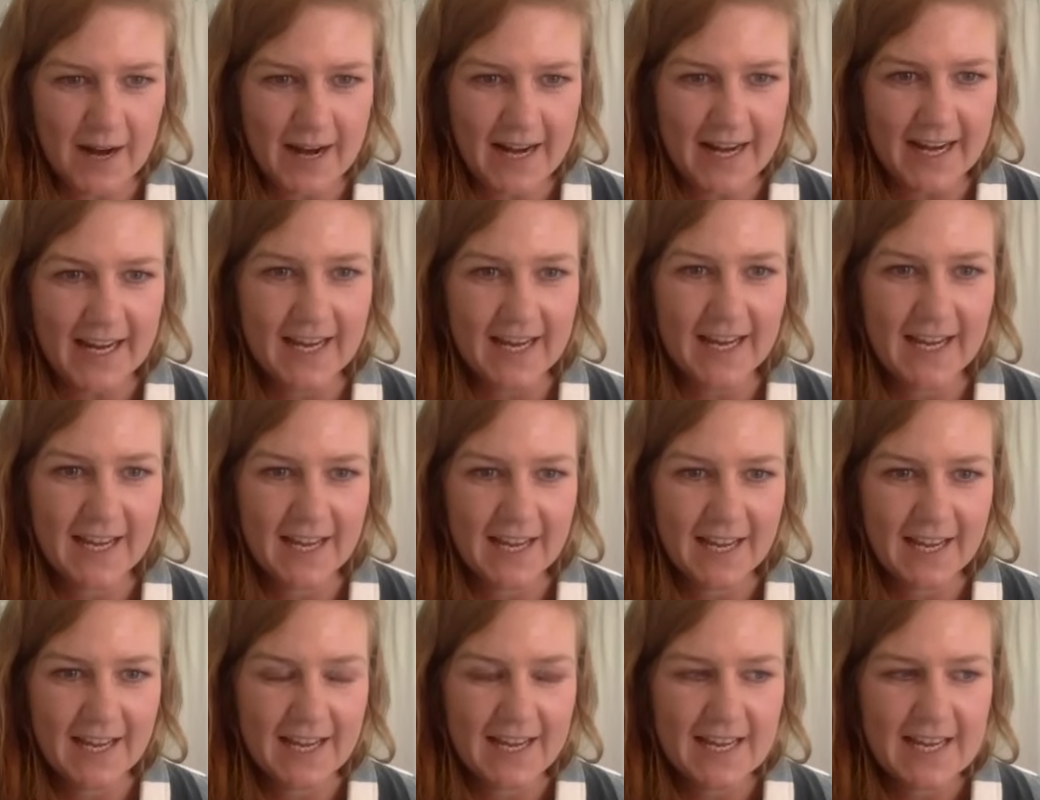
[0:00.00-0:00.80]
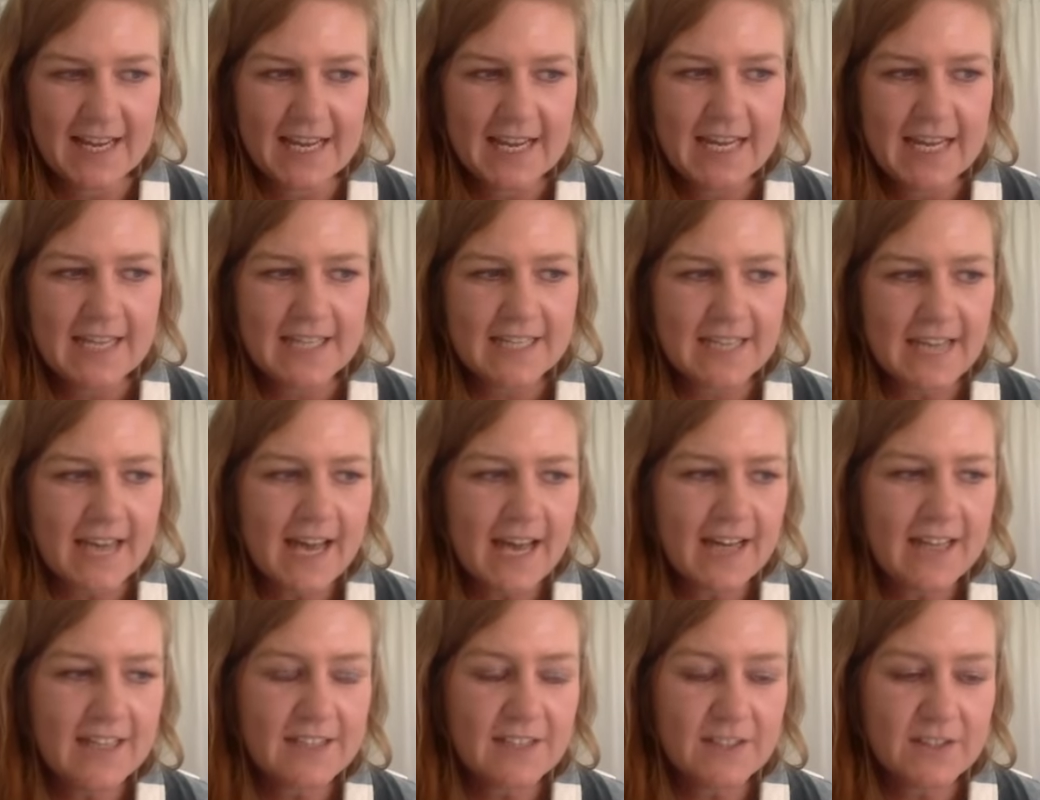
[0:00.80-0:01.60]
Right.
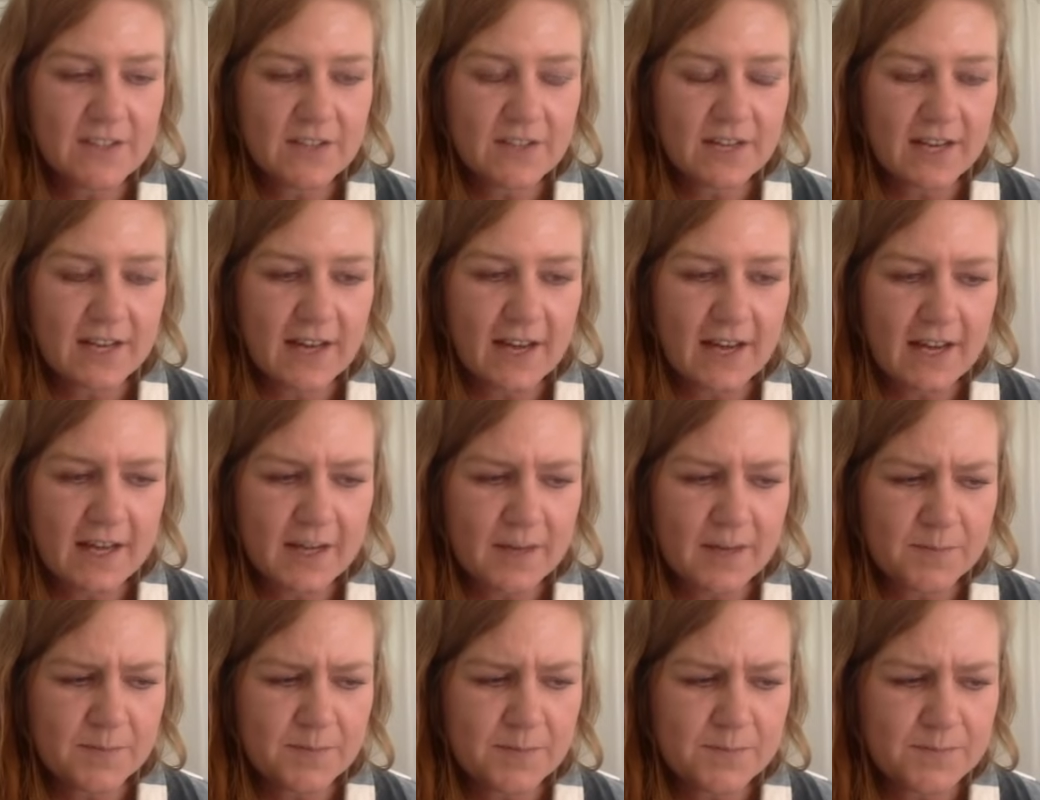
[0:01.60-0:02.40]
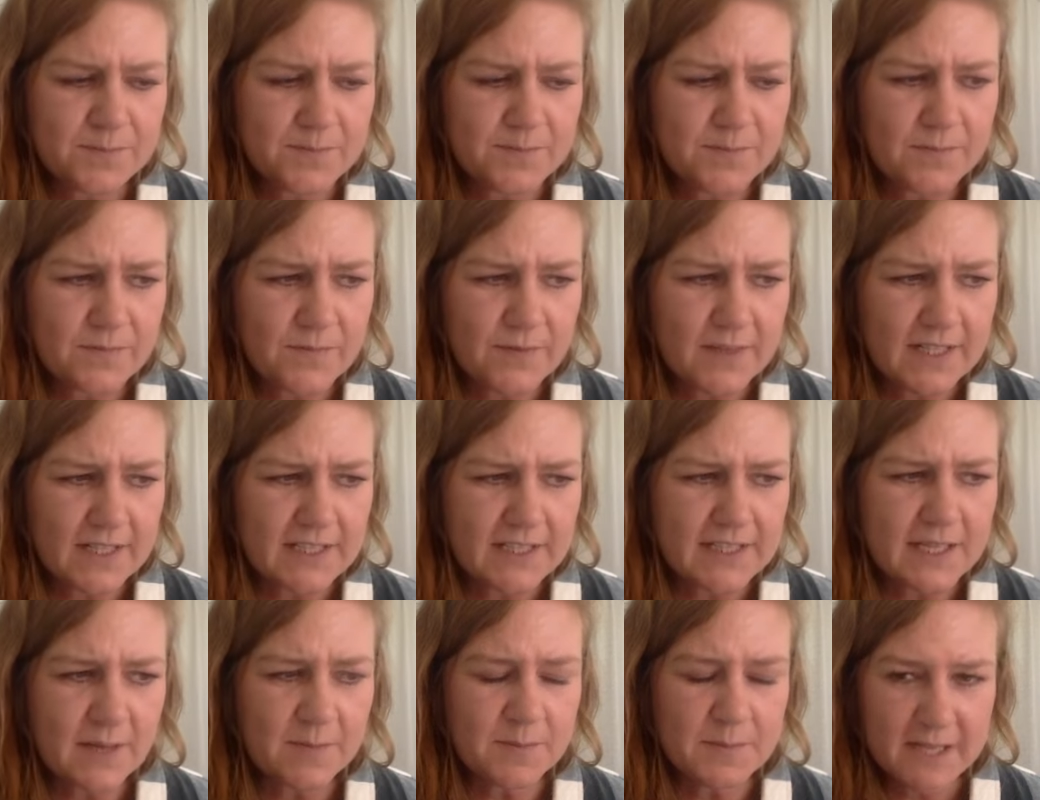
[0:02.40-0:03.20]
Yeah. And um,
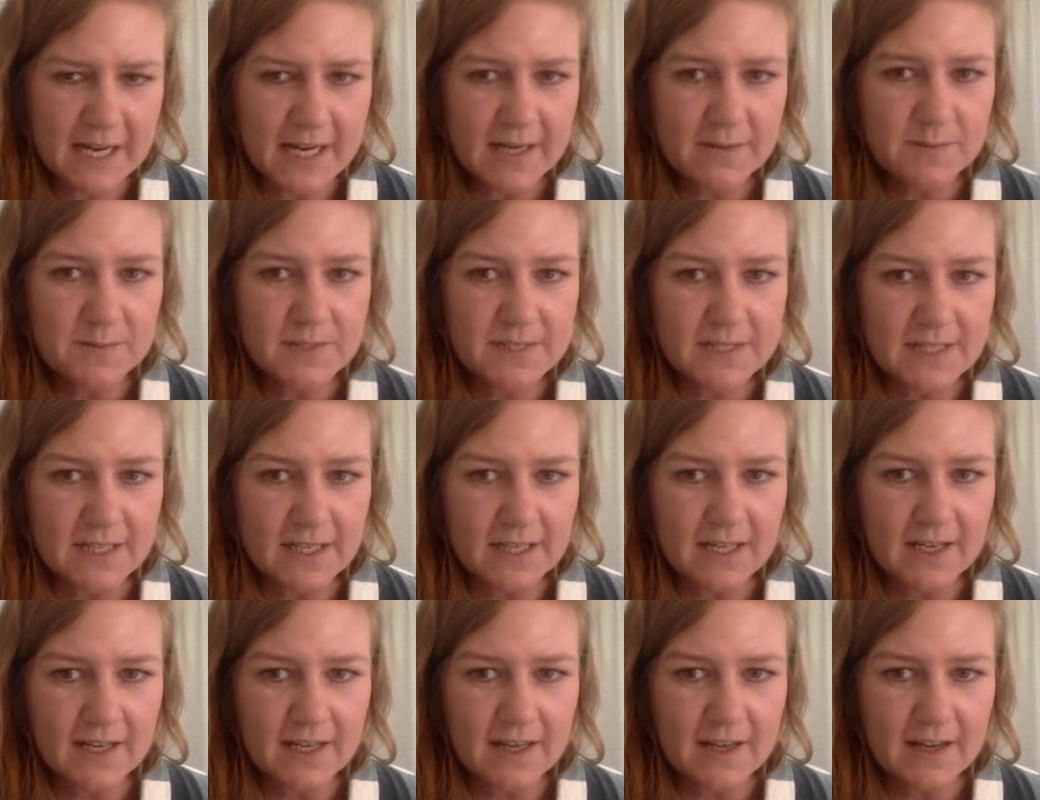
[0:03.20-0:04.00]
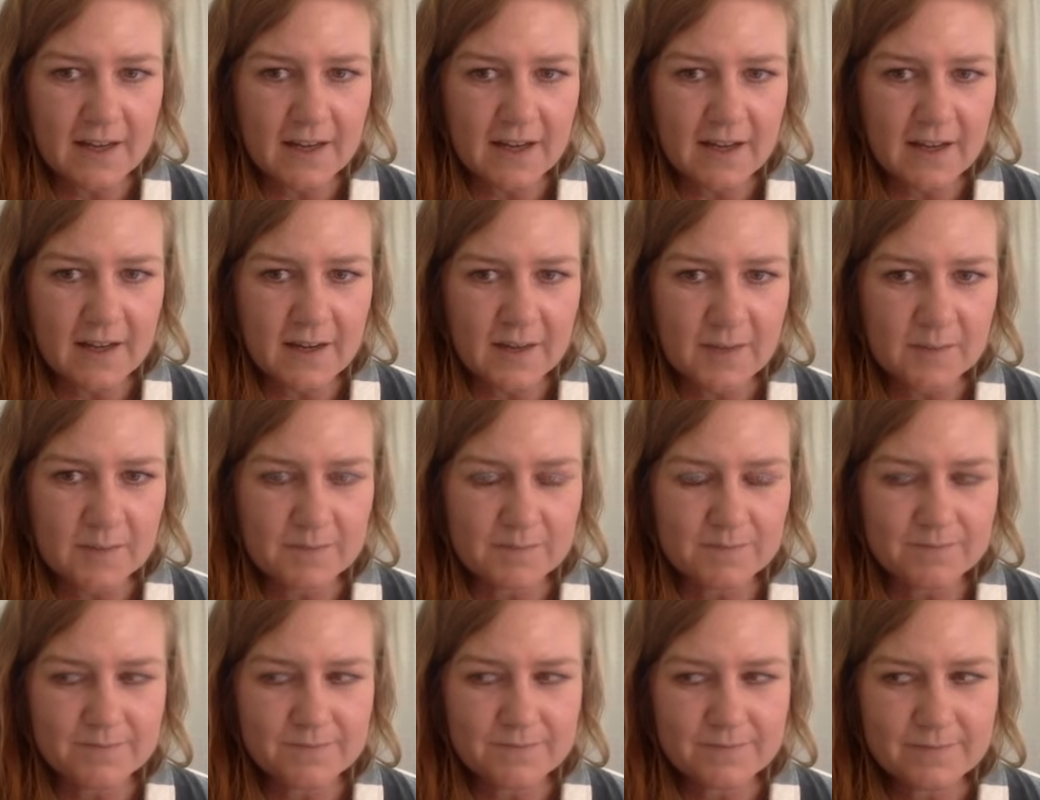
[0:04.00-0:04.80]
sometimes,
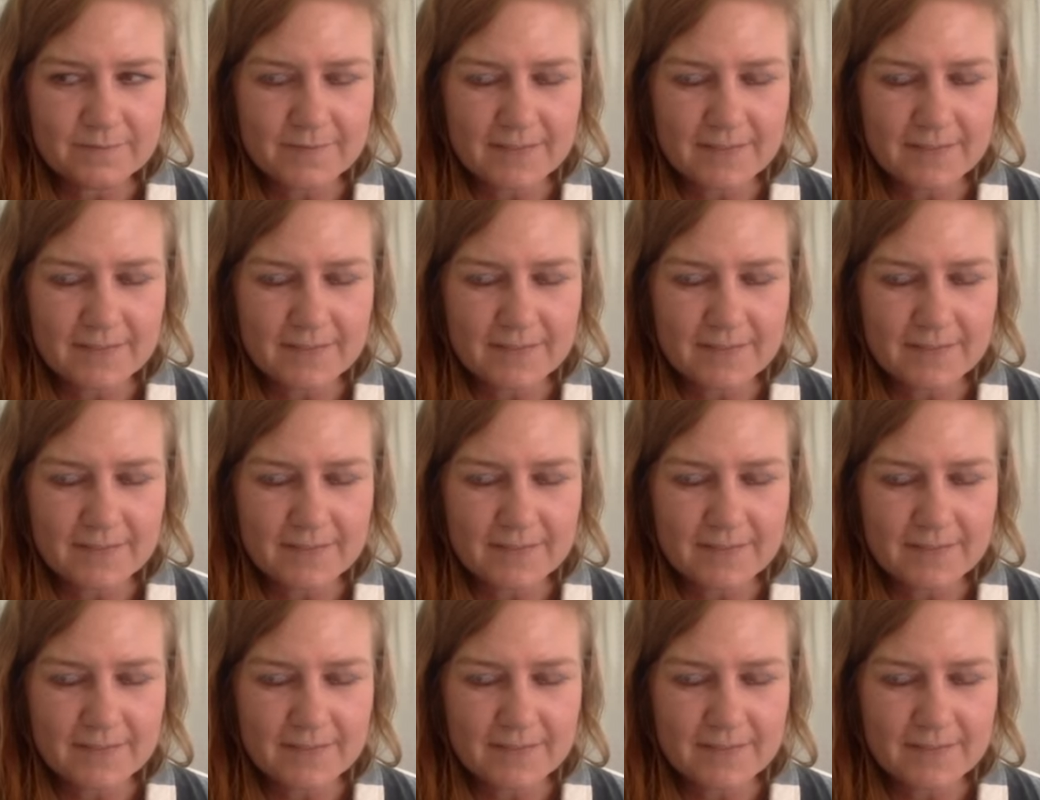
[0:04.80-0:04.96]
um,